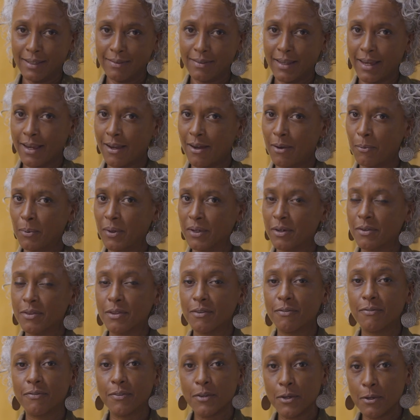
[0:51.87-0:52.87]
They are one of the
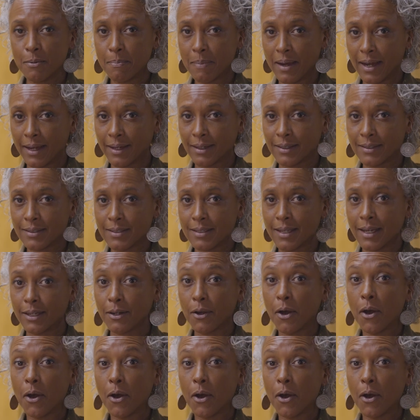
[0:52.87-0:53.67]
few banks that